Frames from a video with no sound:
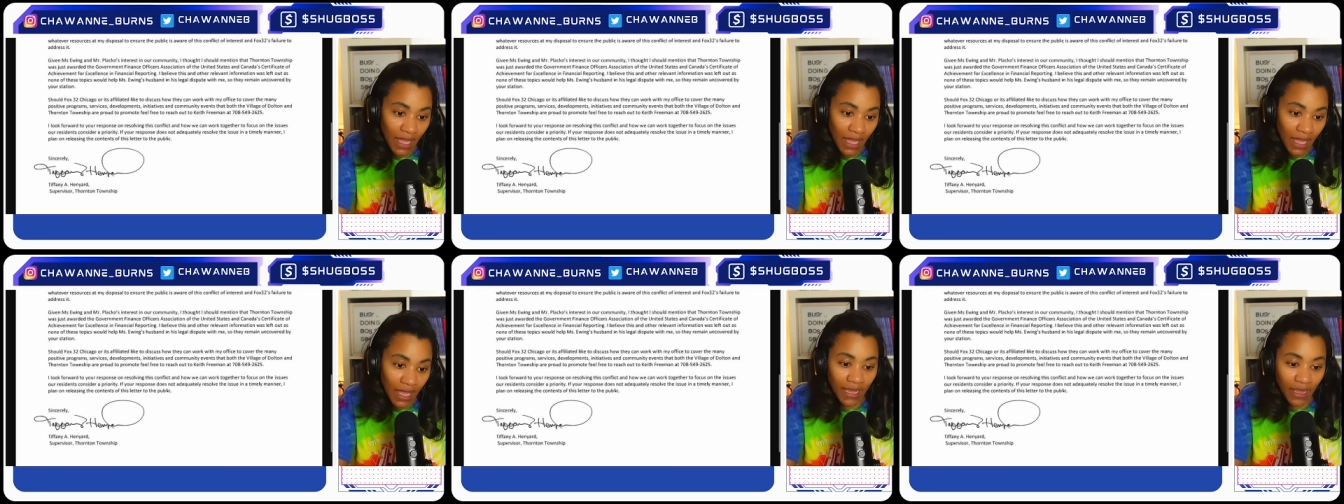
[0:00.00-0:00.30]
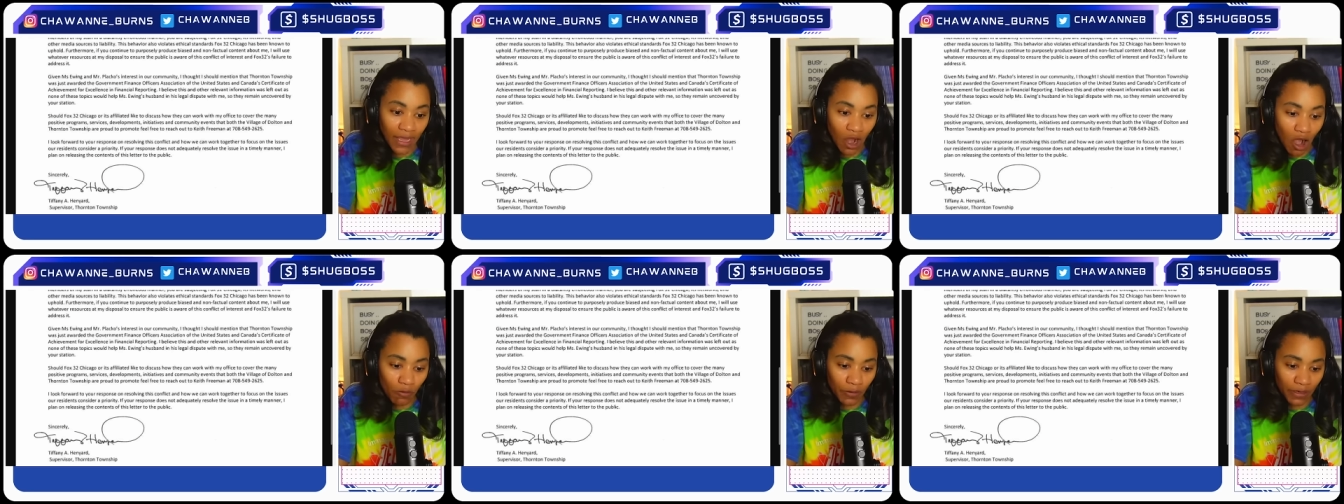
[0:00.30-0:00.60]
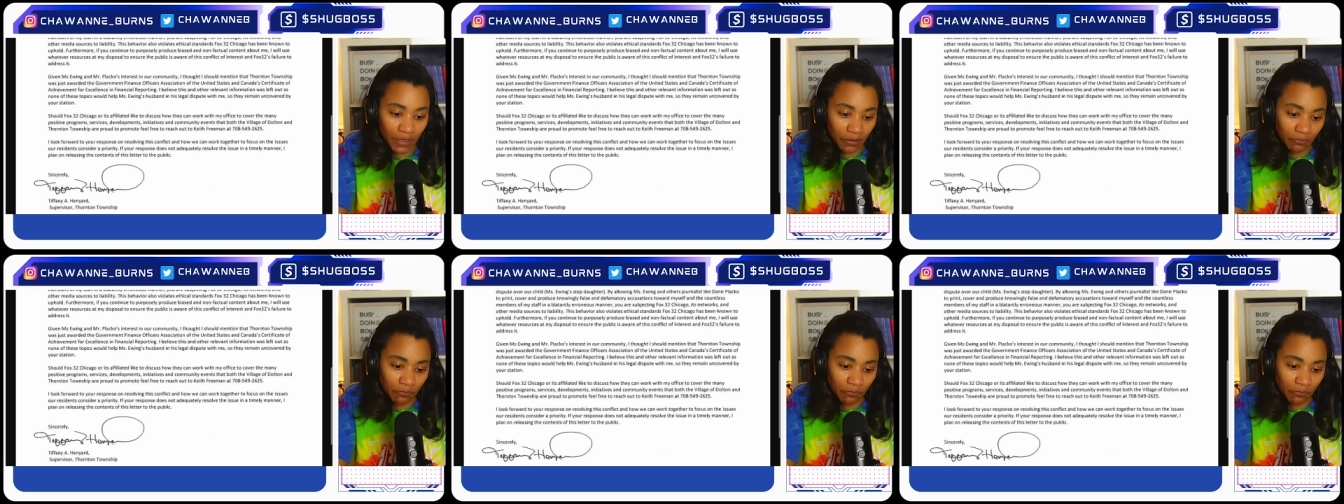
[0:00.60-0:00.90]
They
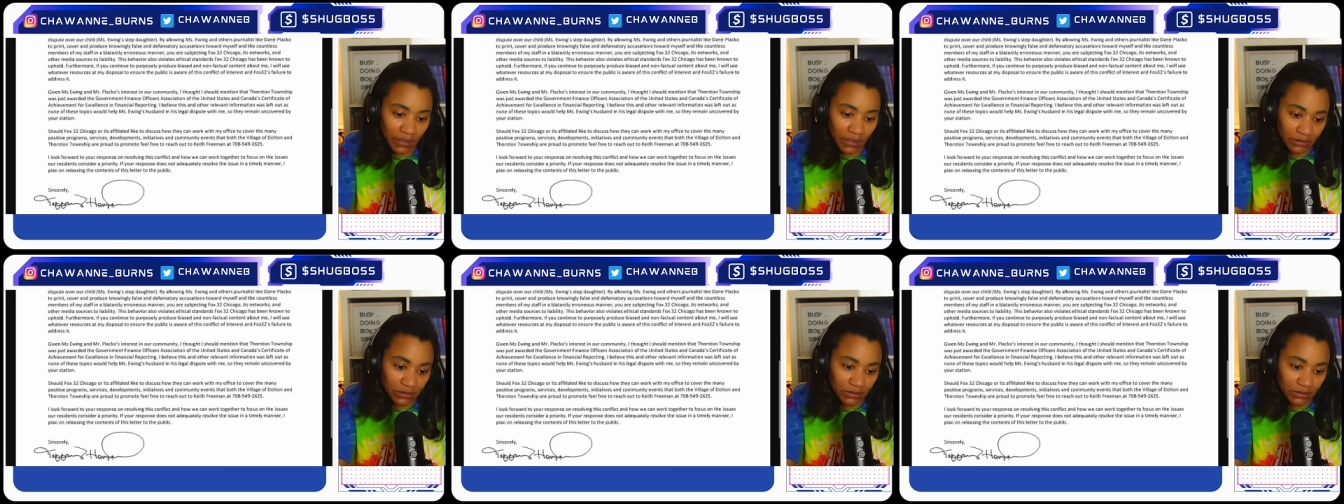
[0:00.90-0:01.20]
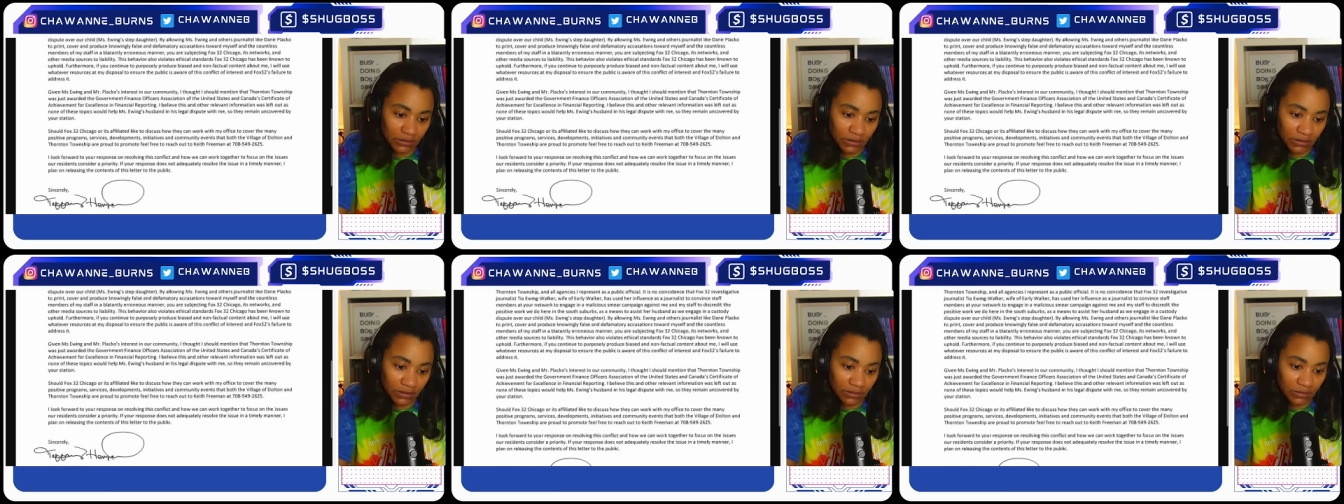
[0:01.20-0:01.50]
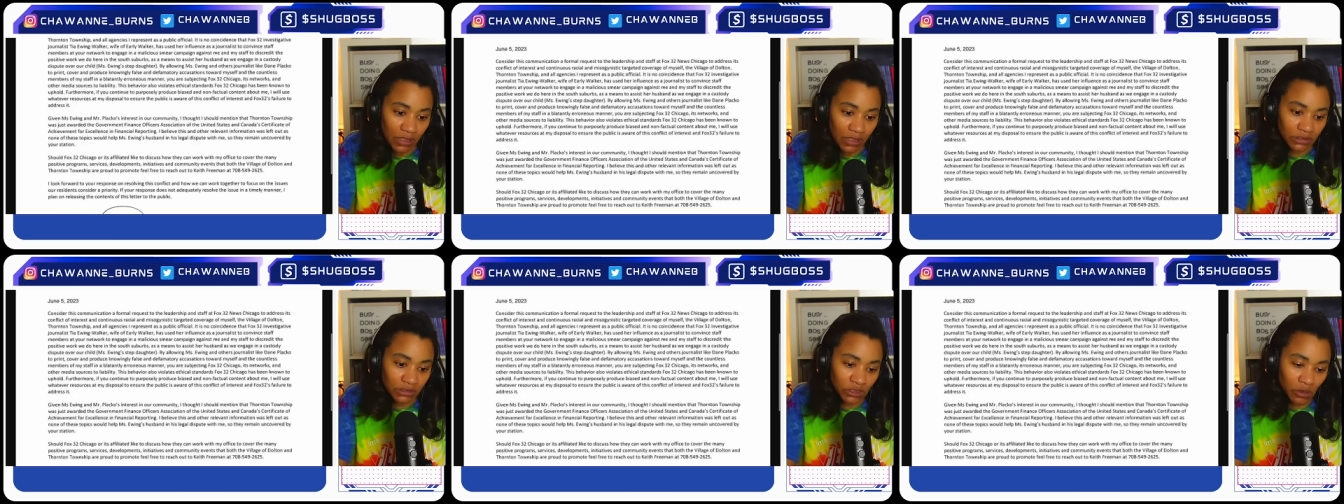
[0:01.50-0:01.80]
already released it.
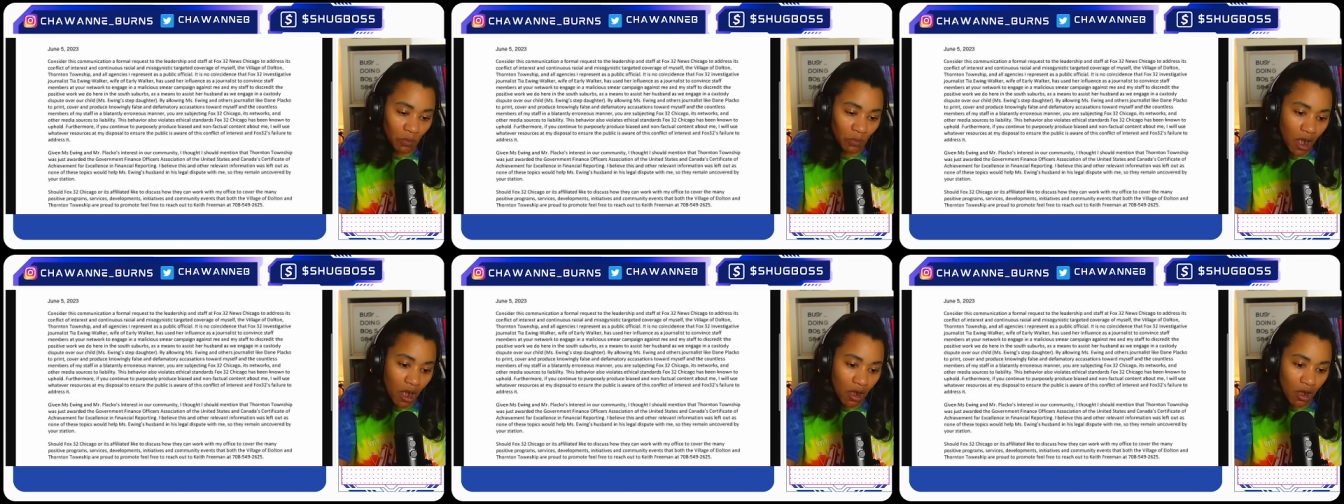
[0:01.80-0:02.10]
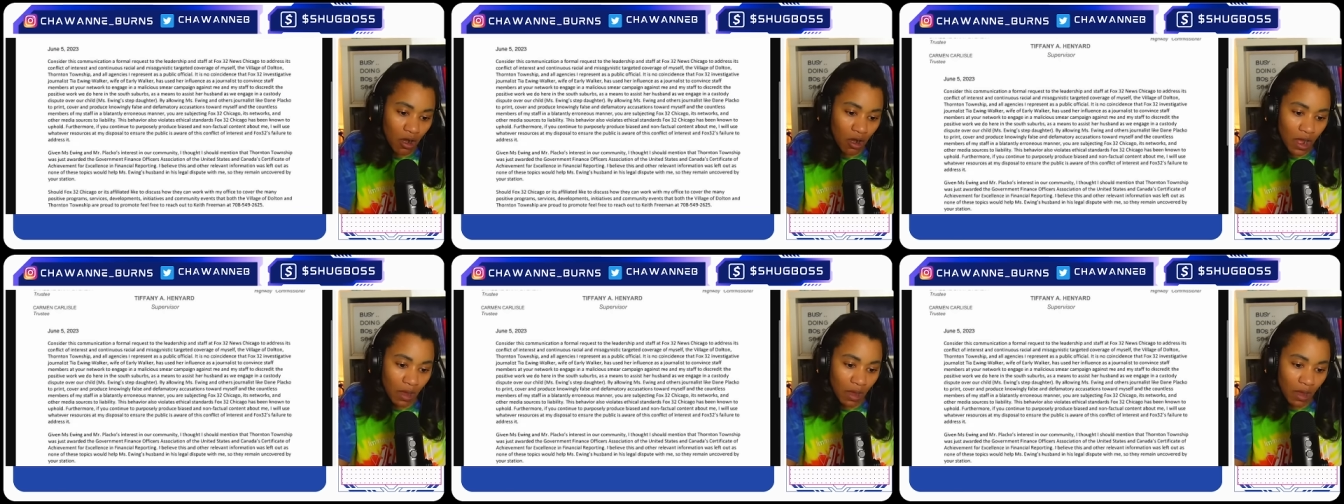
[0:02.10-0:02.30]
Tomorrow,